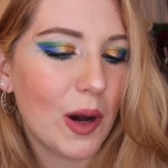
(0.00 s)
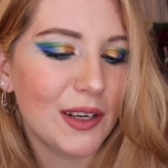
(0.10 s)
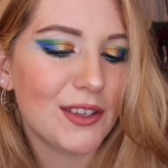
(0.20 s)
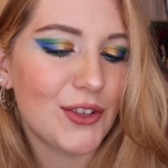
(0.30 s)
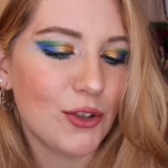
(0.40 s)

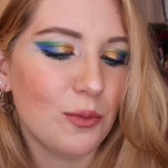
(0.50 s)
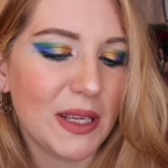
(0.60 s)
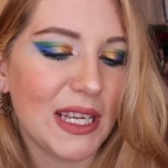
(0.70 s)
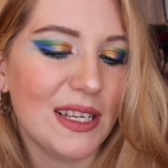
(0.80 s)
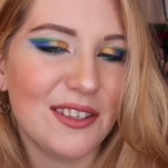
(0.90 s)
want to
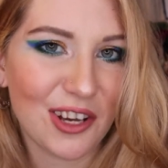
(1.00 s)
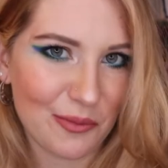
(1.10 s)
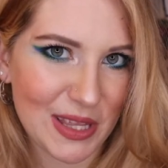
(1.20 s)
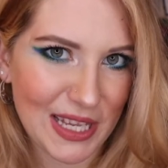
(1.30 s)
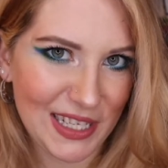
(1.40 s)
be
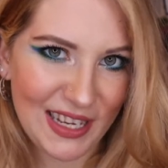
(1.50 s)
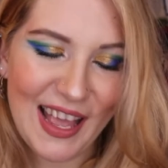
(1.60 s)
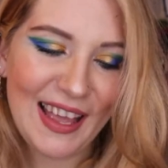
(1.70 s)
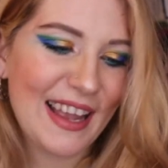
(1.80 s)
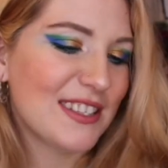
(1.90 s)
done with it.
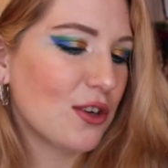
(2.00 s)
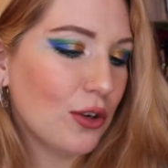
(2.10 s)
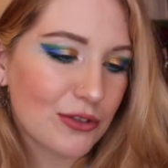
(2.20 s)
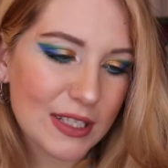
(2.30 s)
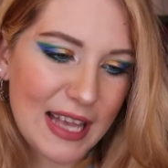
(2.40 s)
It's an
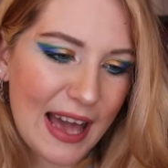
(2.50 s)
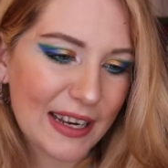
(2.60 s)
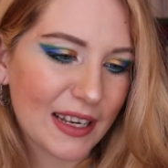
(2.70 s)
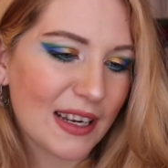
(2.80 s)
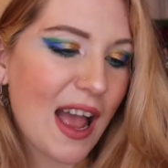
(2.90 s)
ultra
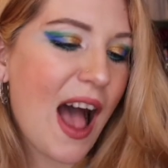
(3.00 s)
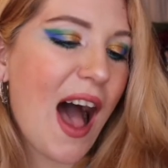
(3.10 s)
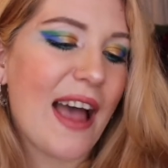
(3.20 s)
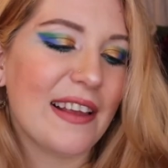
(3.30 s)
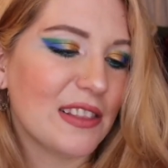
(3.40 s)
satin,
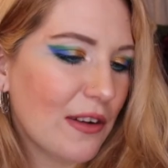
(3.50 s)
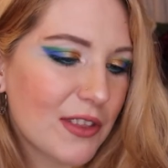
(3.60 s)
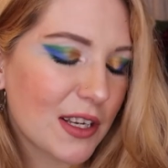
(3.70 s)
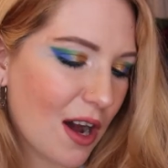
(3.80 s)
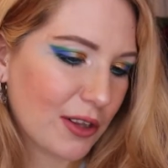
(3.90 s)
I
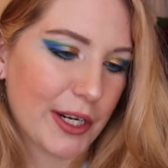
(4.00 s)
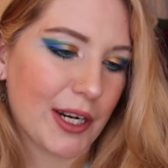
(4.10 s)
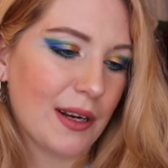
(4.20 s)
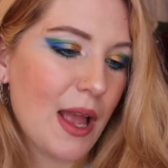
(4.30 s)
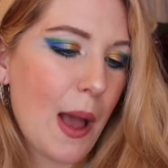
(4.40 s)
love the
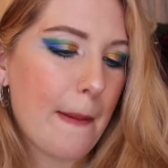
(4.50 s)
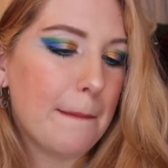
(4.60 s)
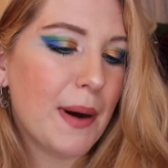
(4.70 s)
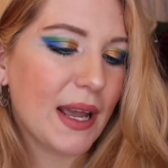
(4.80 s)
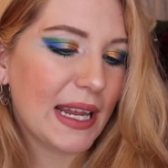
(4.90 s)
color,
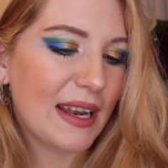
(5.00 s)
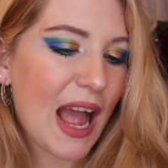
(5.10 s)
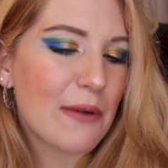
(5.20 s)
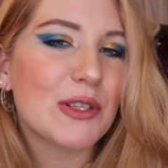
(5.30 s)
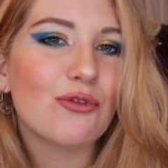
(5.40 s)
but
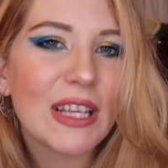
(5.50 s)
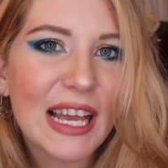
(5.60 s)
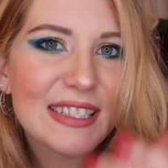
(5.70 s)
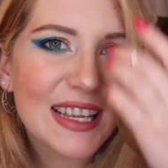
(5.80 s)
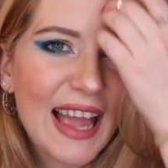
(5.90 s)
I was
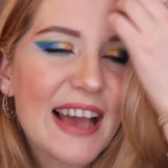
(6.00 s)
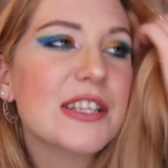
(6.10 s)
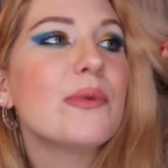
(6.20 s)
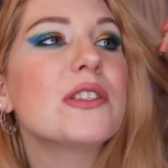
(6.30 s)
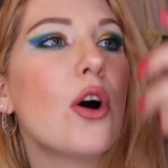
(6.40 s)
realizing as
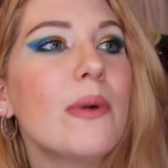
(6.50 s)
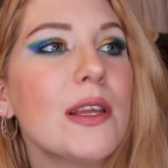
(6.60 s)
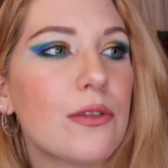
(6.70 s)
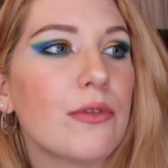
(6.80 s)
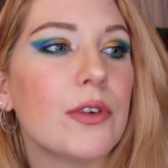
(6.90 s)
I was
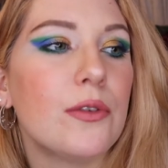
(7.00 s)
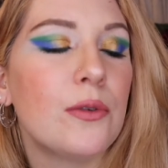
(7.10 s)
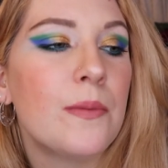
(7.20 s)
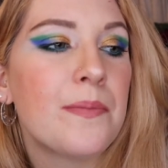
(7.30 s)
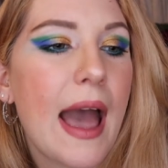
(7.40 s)
going
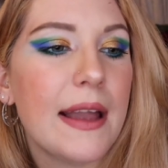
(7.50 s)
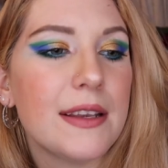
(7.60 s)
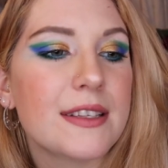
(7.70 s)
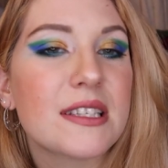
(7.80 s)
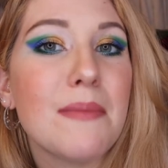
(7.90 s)
through
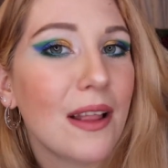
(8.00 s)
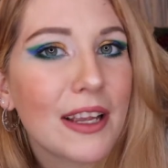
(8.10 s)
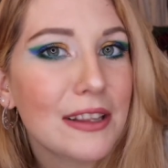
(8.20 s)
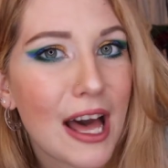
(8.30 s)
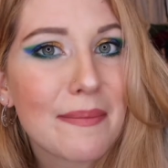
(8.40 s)
and
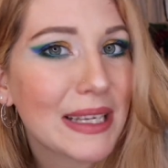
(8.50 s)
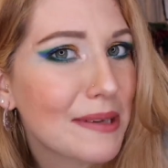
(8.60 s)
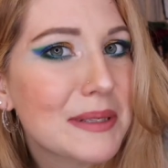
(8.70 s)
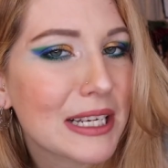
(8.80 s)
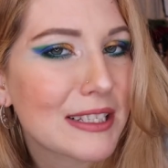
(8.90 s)
smelling a lot of my
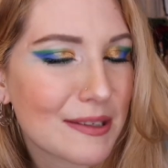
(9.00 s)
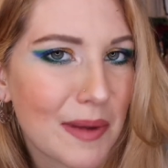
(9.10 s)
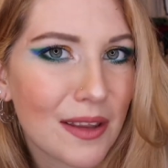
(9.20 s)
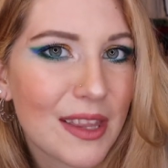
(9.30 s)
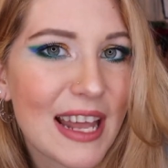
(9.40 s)
lipsticks this
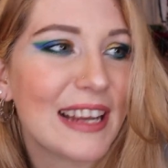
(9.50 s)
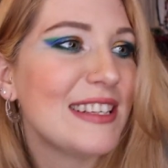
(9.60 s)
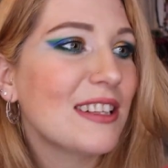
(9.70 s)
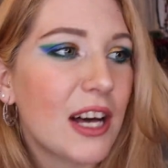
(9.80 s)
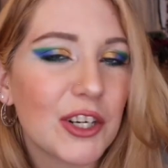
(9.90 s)
month, and I
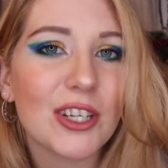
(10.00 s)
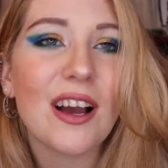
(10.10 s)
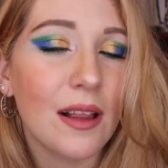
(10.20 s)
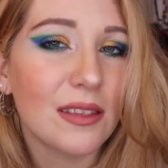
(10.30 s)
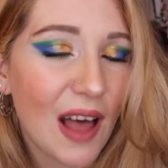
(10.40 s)
decluttered
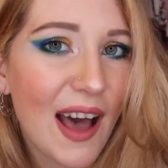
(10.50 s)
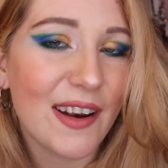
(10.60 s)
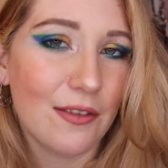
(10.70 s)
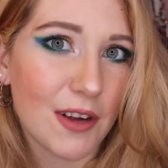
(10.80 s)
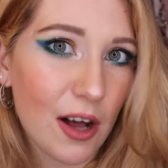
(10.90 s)
a lot
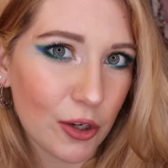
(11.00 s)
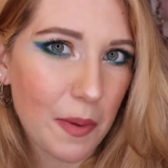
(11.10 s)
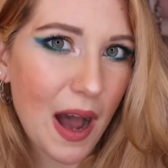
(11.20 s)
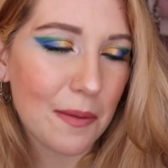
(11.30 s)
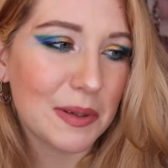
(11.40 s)
of
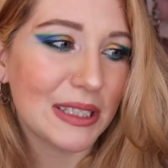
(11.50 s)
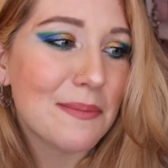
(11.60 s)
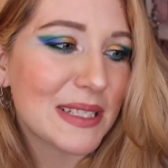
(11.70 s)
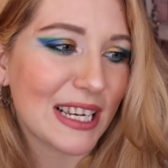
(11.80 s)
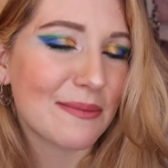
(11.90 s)
ColourPop
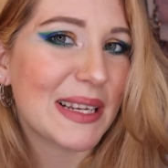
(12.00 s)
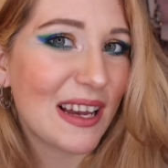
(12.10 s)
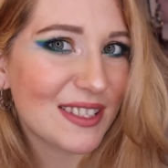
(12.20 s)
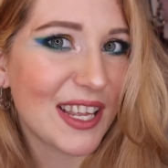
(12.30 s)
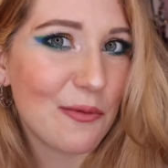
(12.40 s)
lipsticks
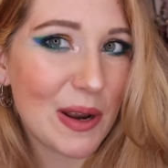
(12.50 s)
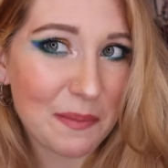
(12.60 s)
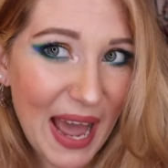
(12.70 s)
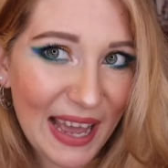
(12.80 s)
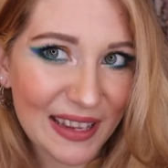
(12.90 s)
because they went
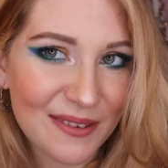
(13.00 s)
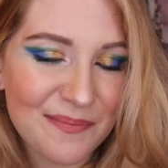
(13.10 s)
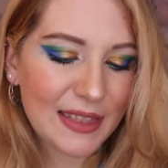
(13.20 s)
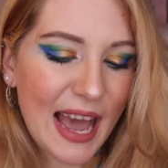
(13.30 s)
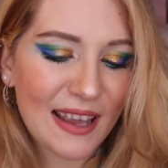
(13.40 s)
bad,
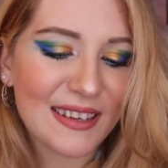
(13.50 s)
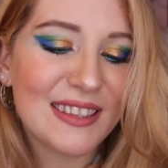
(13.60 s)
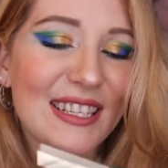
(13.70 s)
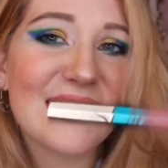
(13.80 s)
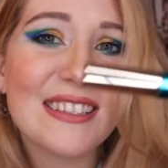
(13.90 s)
that
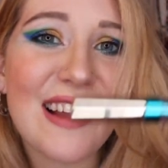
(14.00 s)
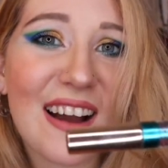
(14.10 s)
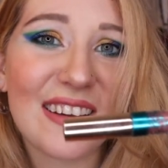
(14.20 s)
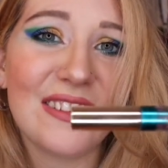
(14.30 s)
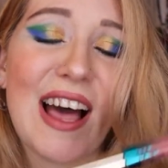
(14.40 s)
this is
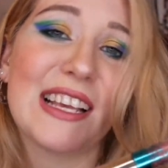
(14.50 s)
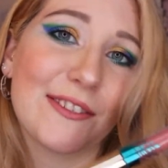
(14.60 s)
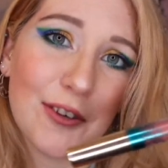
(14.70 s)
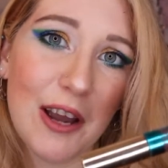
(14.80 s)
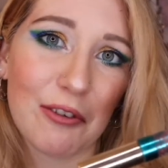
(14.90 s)
not gonna
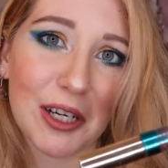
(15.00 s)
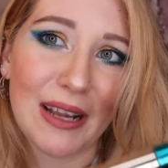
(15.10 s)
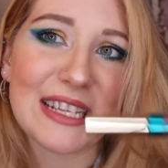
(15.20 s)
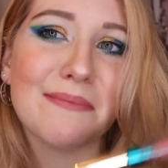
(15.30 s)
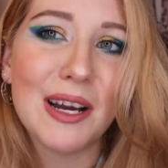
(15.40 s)
last forever,
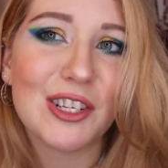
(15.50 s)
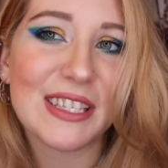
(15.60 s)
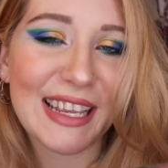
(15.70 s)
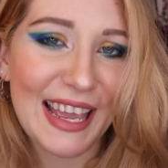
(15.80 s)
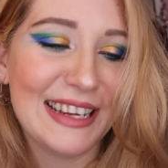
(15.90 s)
as much
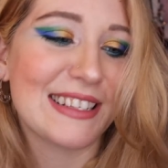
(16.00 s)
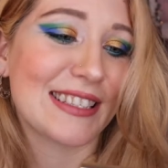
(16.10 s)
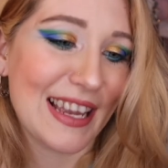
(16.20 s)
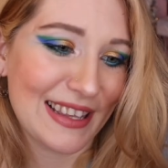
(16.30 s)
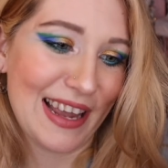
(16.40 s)
as I hate to
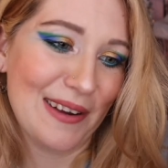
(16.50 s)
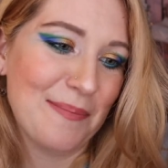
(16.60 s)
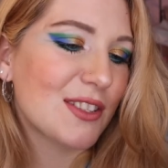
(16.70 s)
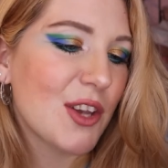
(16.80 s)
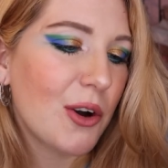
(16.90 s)
say that.
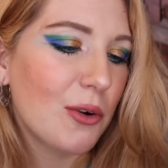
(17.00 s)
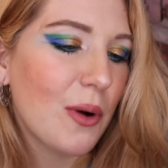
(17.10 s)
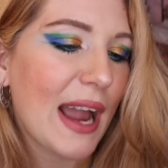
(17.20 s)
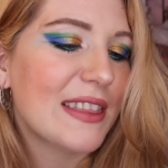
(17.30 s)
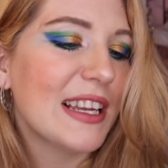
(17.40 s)

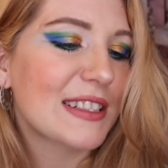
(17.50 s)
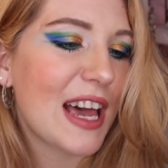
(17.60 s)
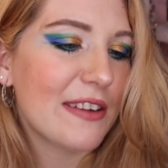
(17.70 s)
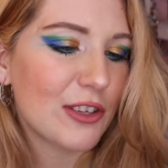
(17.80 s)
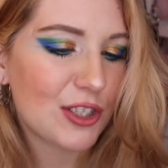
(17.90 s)
So I think it's
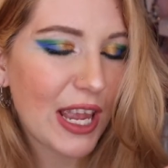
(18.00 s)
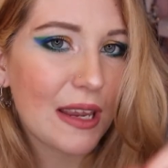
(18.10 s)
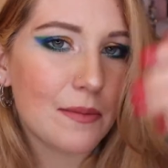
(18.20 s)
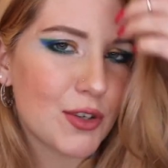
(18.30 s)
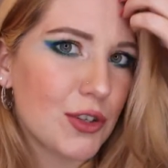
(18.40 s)
kind of a
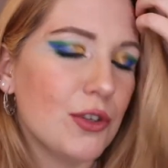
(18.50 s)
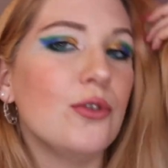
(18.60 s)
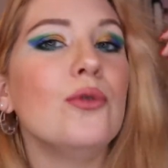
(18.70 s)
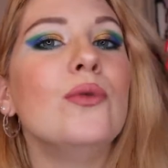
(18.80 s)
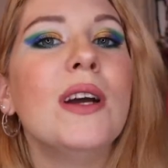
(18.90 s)
shame
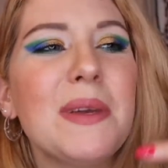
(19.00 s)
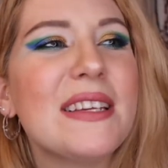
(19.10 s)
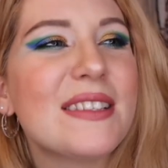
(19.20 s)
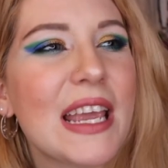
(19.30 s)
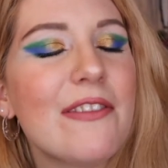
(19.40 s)
to be
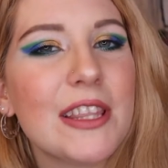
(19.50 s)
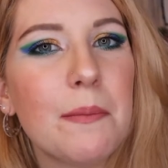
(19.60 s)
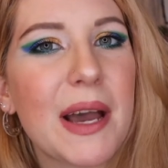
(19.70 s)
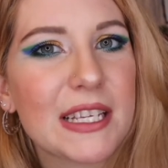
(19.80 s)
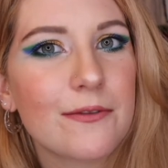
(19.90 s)
saving the
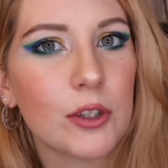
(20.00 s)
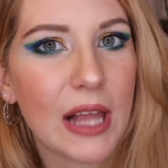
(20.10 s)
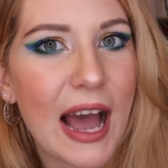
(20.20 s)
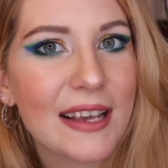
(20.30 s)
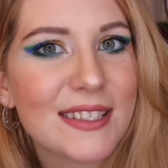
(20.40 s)
best for
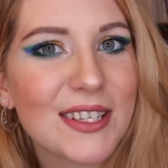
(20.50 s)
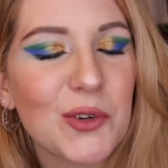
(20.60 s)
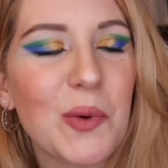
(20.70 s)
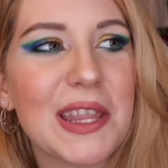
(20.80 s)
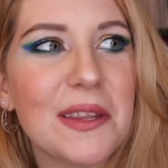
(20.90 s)
last
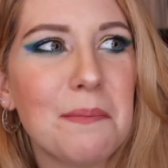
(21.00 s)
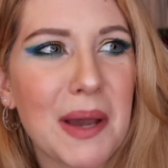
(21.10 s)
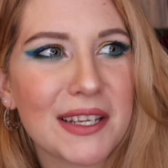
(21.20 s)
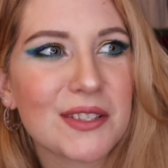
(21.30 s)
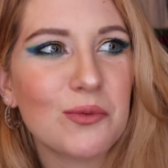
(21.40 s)
when the
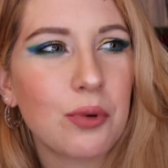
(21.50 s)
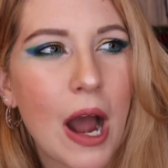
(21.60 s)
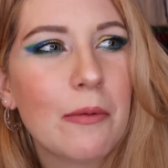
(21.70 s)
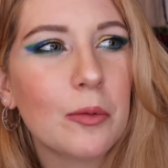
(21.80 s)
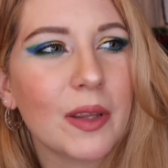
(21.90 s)
best
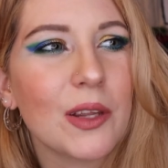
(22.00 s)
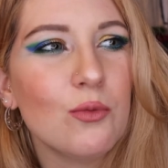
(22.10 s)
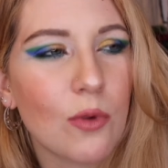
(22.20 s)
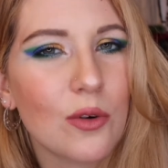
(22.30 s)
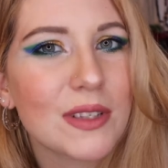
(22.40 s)
probably
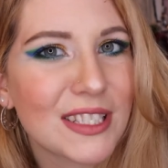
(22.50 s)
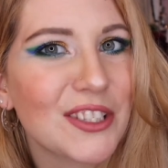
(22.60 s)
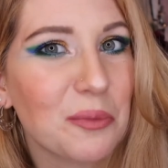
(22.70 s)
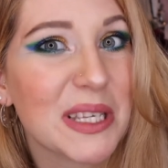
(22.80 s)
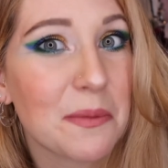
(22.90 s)
won't
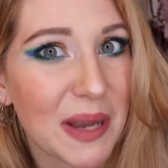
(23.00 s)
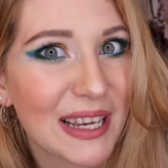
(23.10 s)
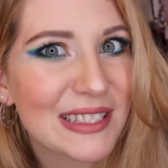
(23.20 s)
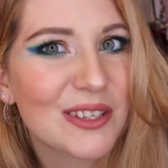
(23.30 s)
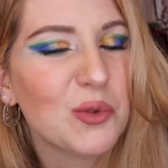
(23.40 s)
still be the
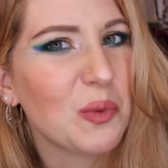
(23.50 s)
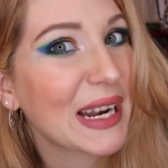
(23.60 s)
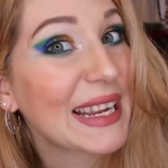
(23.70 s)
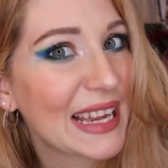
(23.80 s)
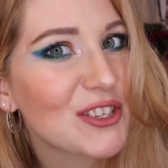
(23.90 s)
best
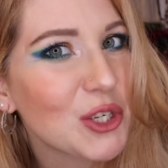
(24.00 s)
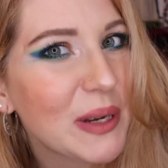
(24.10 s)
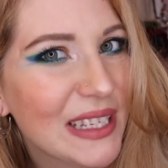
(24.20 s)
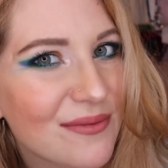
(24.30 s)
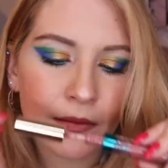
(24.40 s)
when I get to
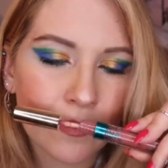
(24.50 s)
it.